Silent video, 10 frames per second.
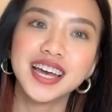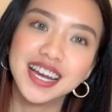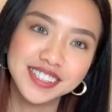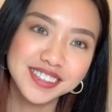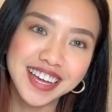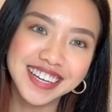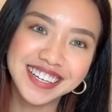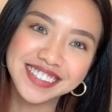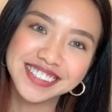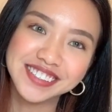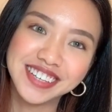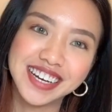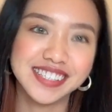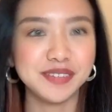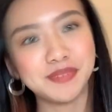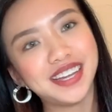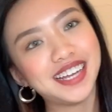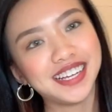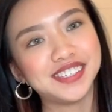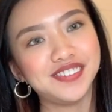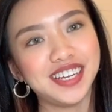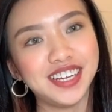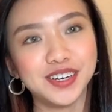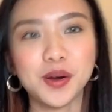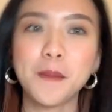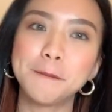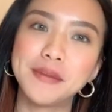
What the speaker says: Until then, I'll see you guys in my next video.